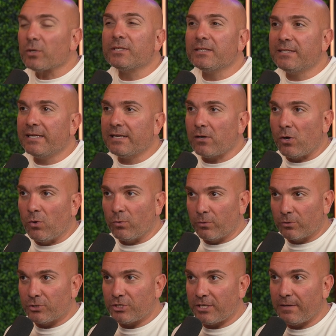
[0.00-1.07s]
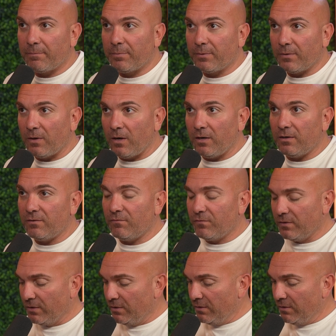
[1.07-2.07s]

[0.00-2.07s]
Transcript: to take ownership of